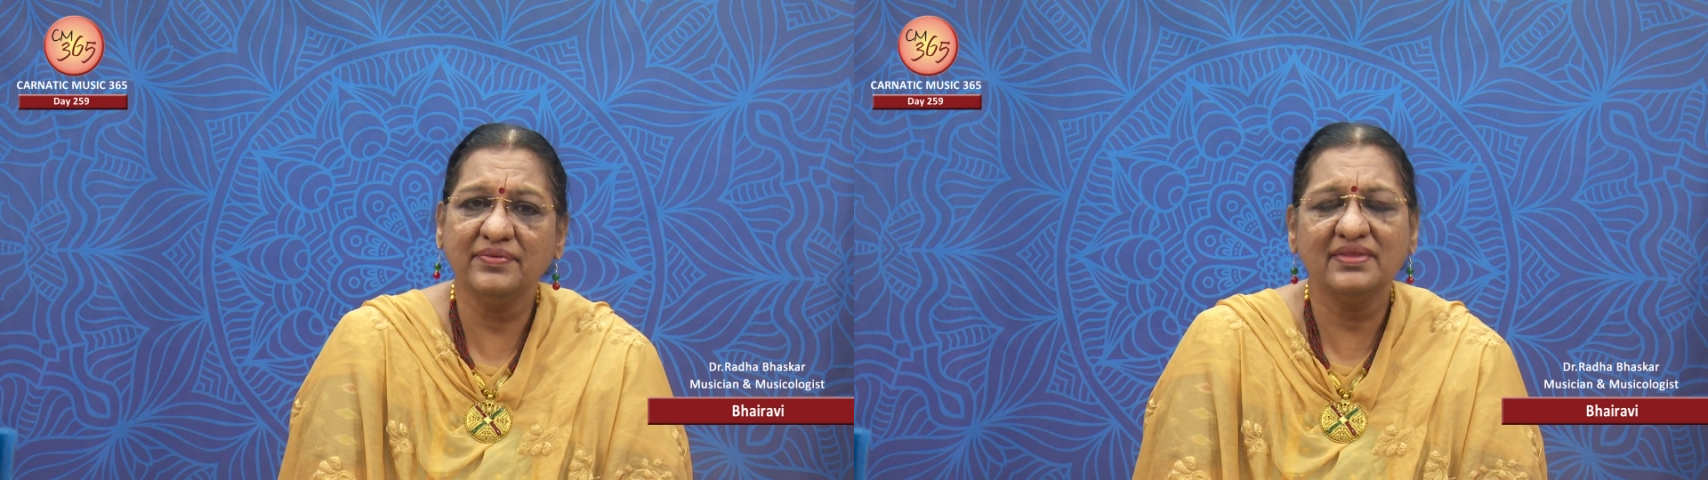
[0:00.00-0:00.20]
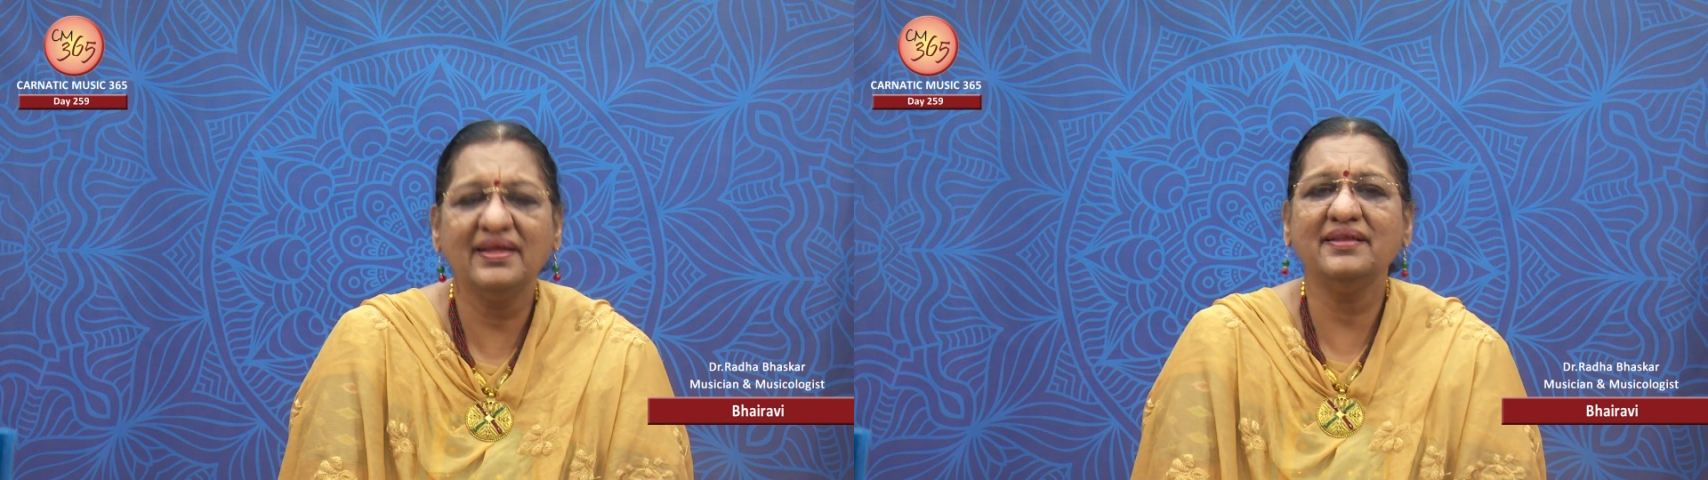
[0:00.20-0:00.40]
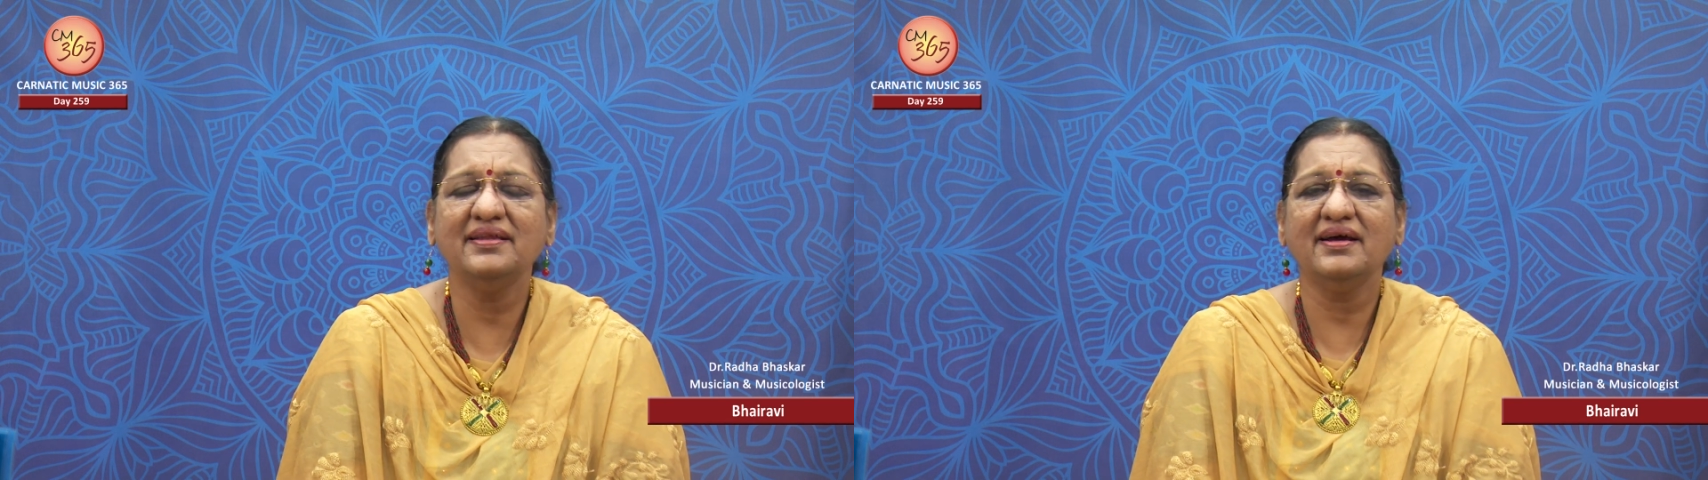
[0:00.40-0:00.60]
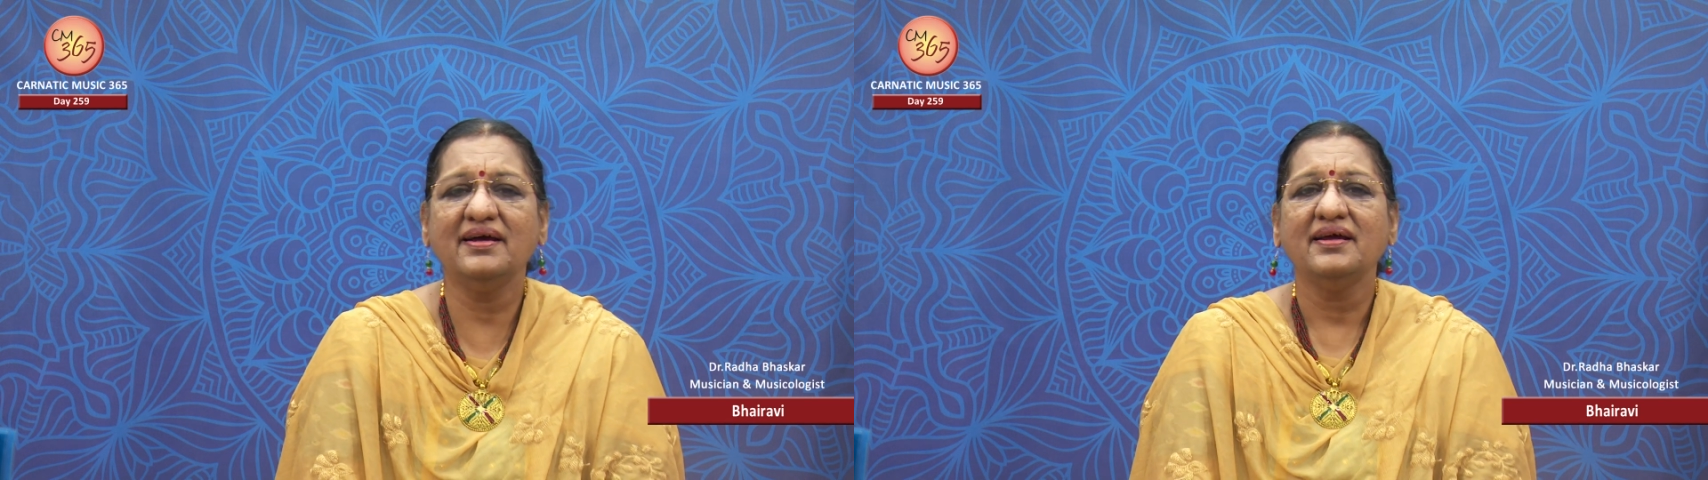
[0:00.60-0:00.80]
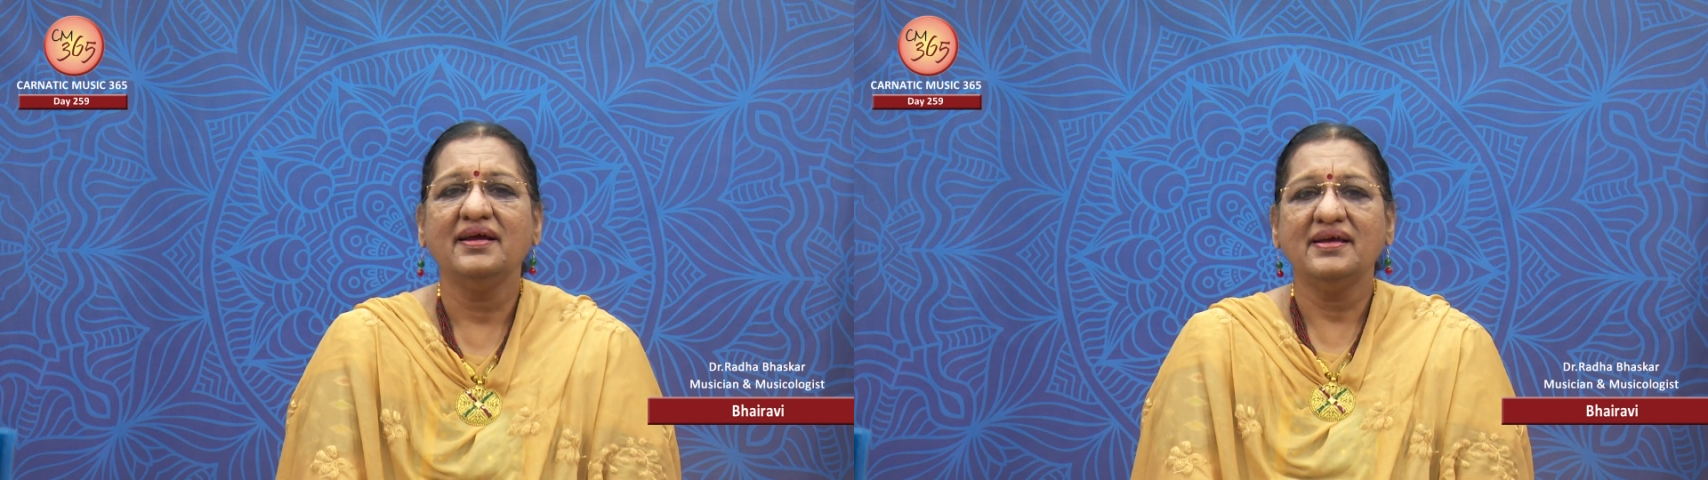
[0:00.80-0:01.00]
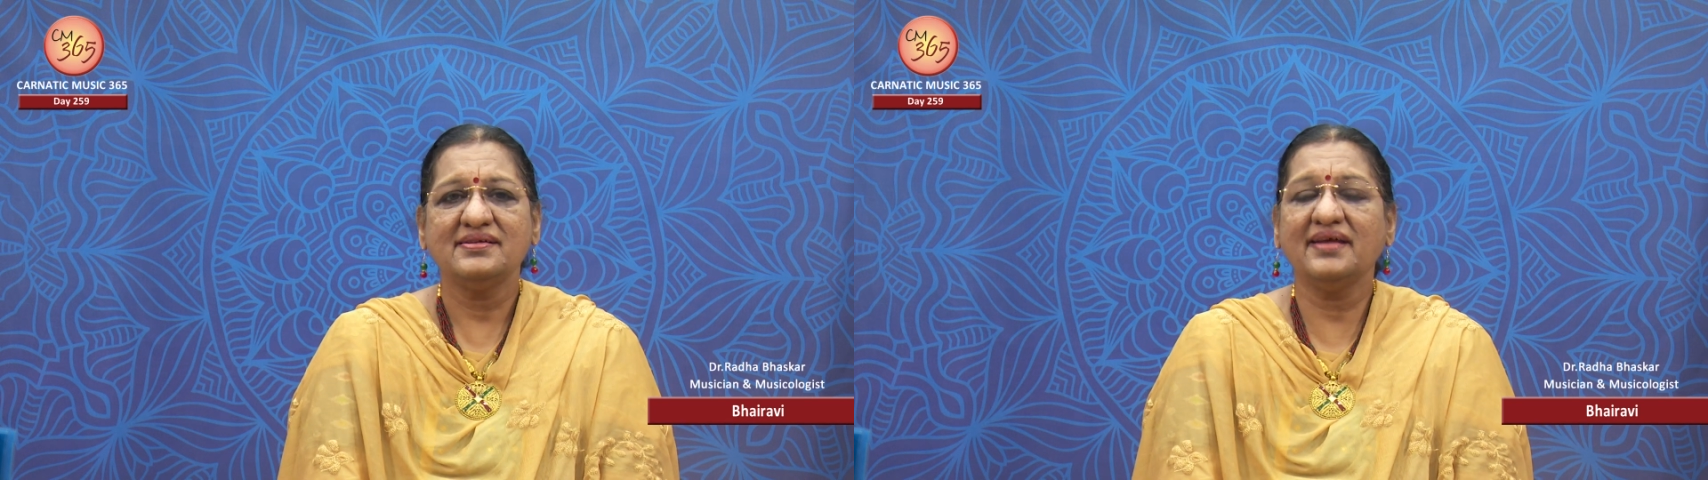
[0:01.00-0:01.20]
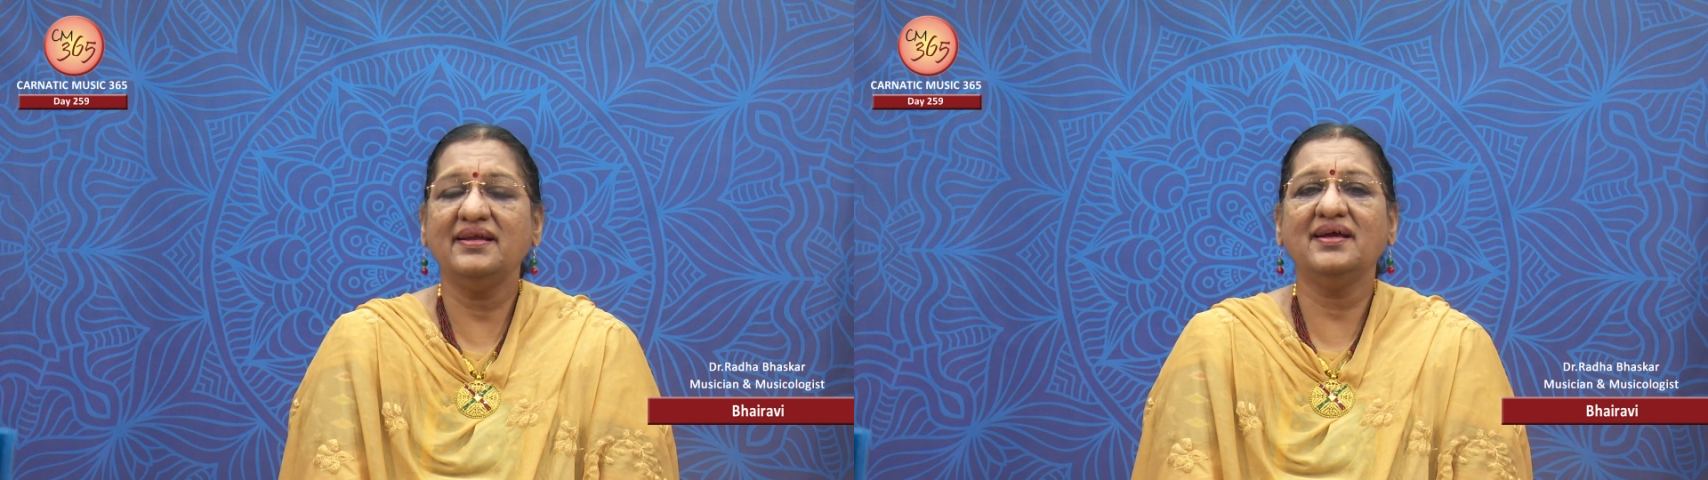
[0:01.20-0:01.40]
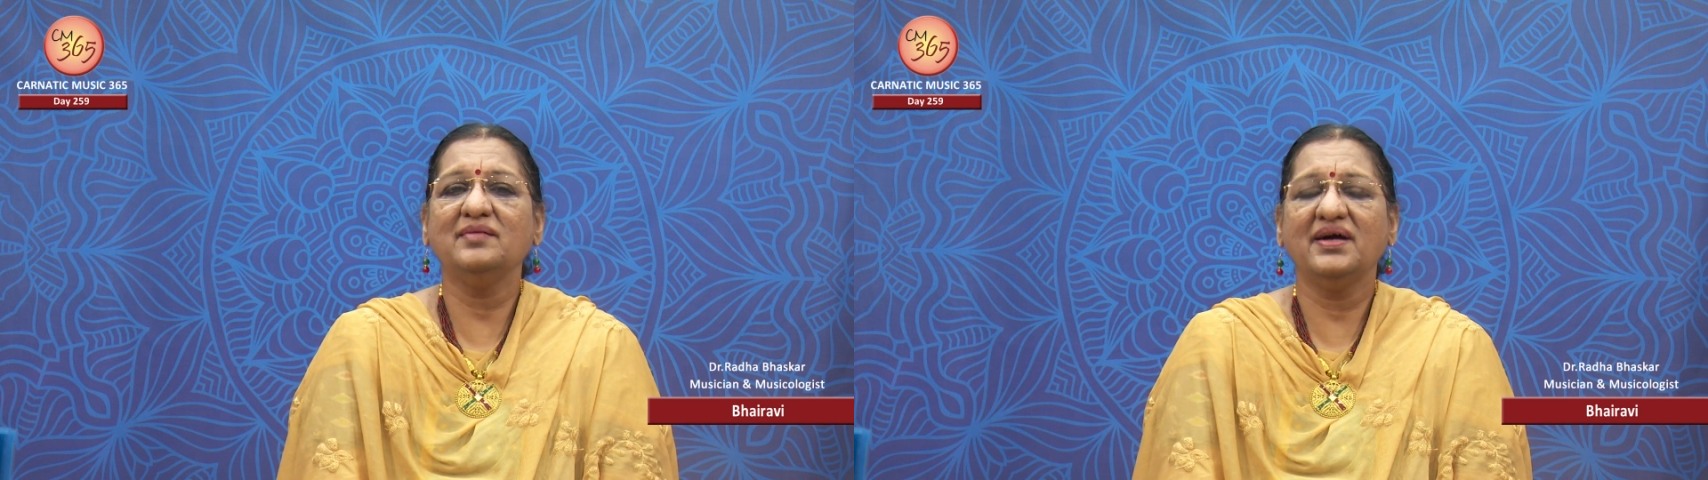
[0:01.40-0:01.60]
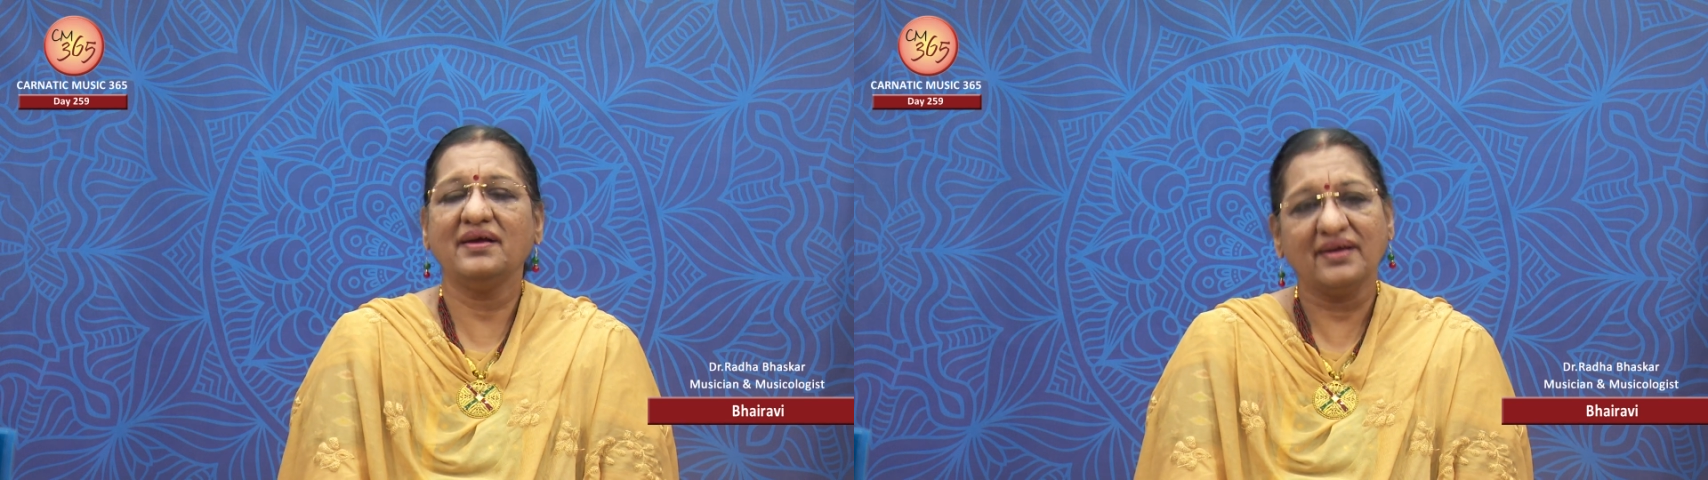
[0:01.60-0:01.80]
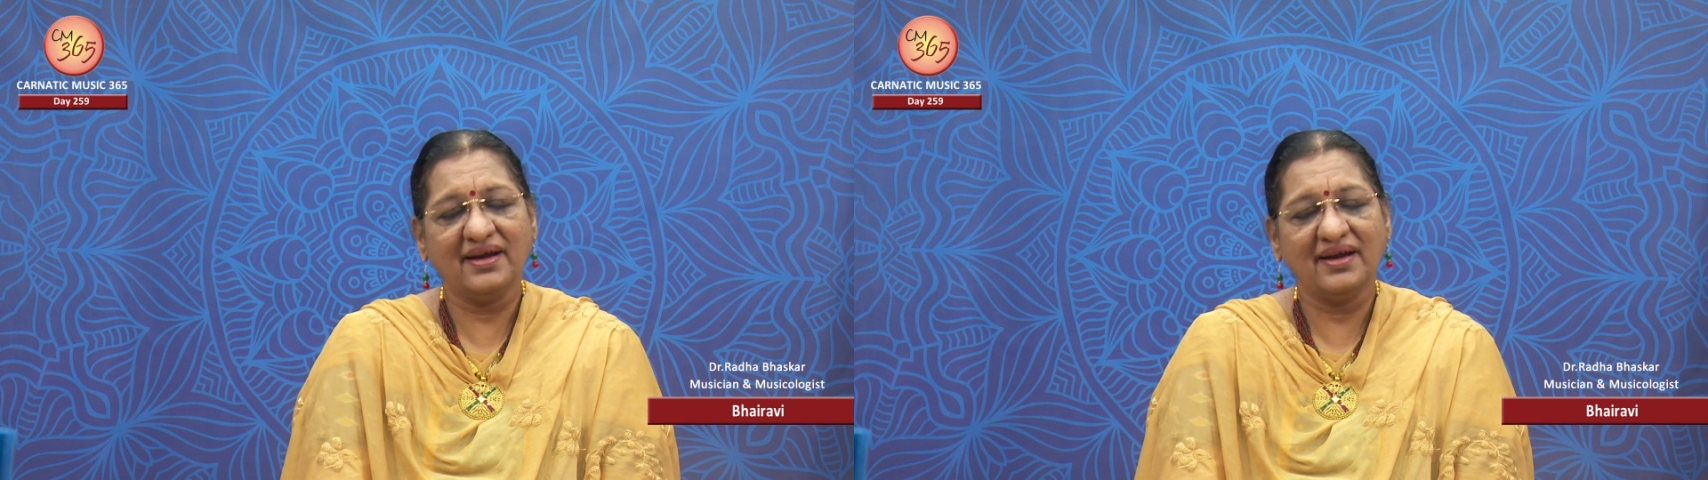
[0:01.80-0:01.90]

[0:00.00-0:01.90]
Then the sarigama